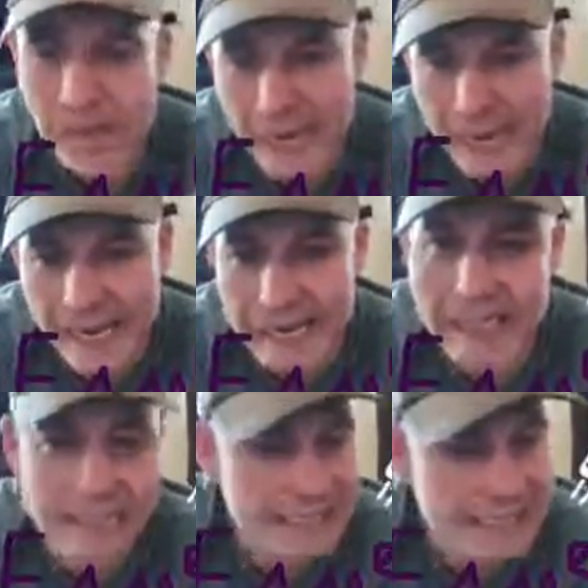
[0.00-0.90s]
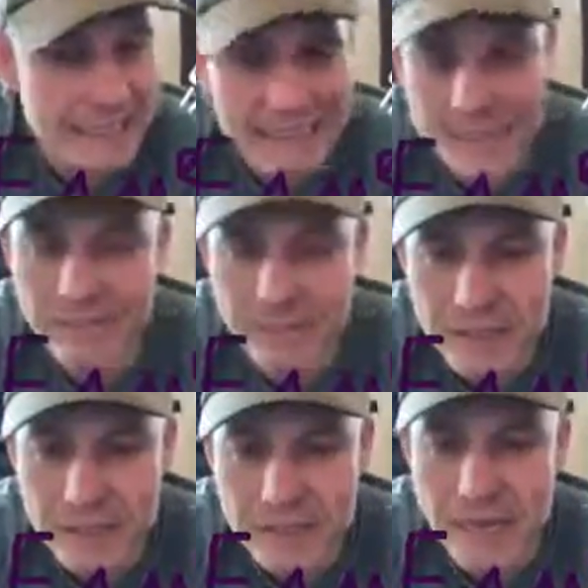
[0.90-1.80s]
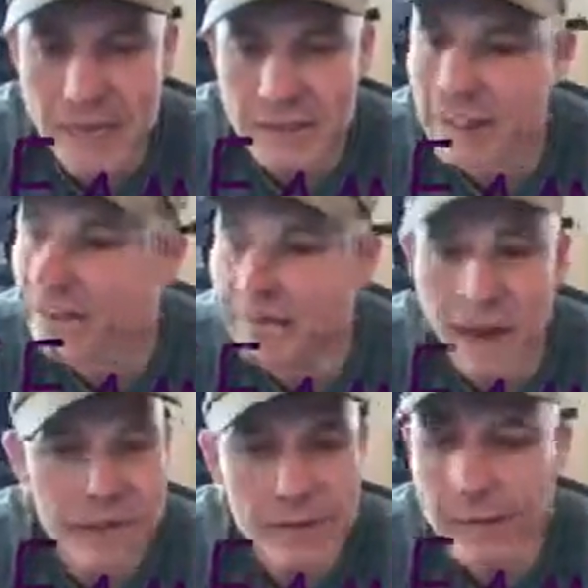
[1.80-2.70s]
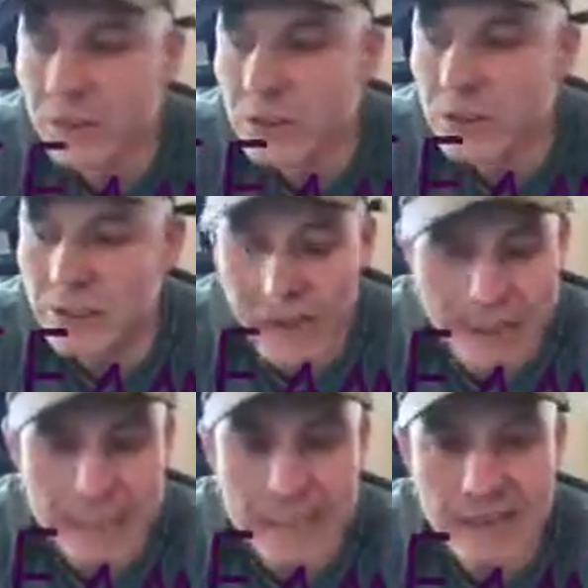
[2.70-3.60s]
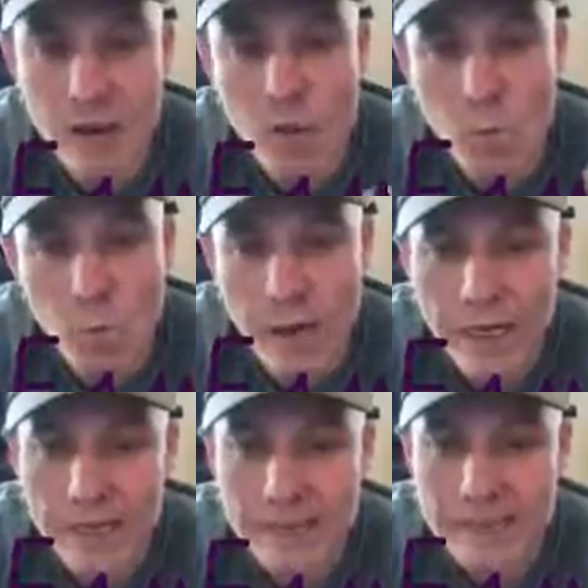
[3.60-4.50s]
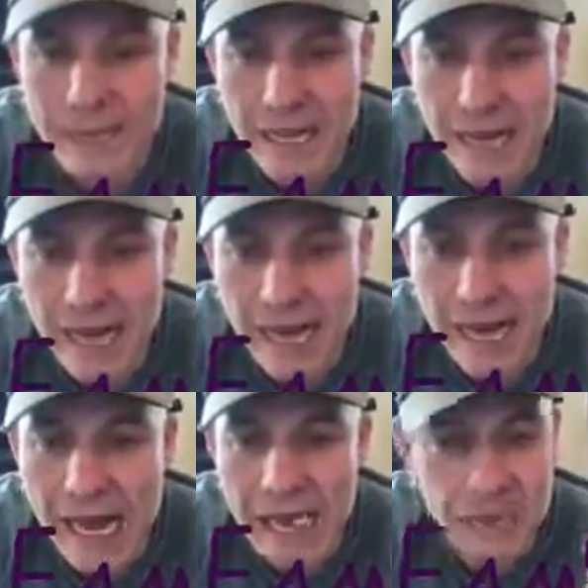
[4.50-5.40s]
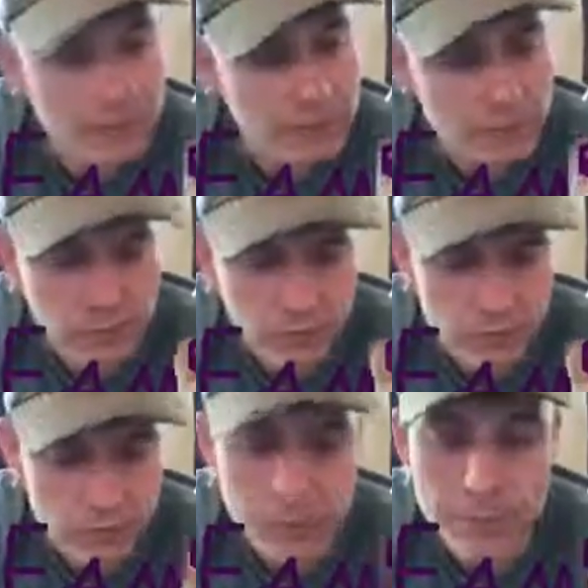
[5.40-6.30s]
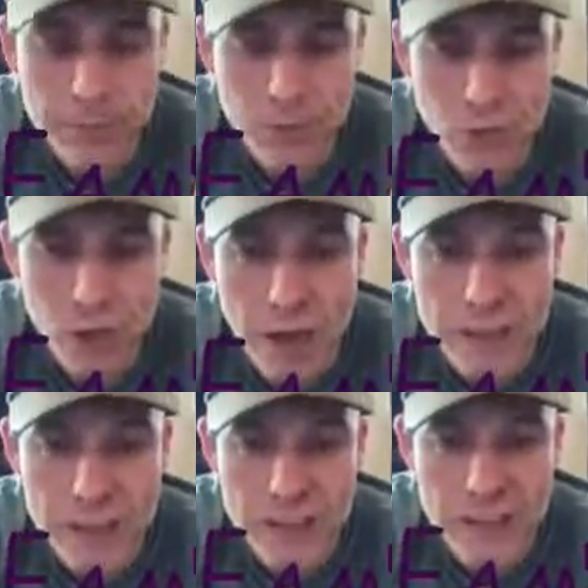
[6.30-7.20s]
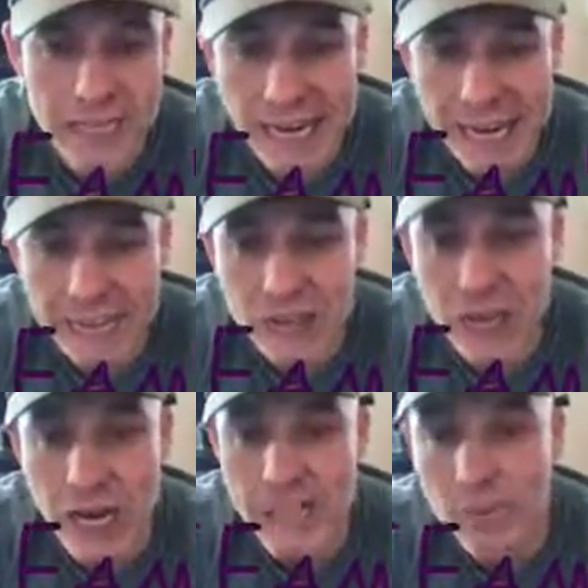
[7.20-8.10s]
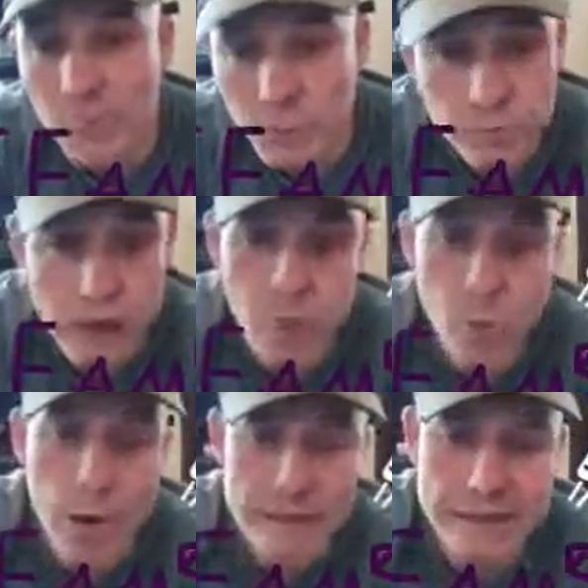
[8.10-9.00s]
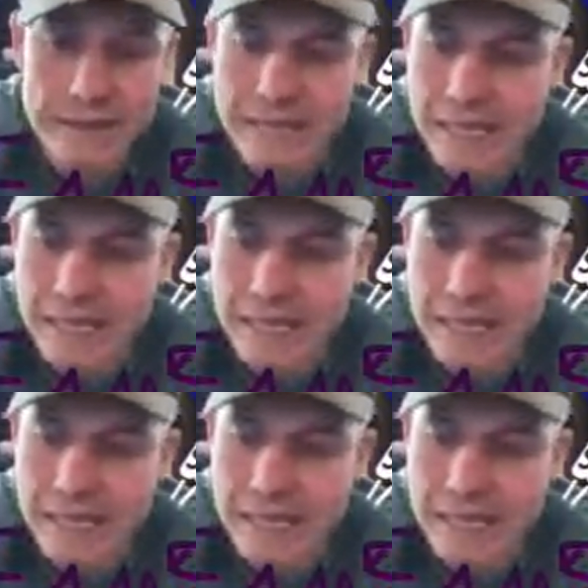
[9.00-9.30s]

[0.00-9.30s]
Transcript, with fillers: And in 1957, the rivalry was ended when the when the Dodgers and the Giants moved out west.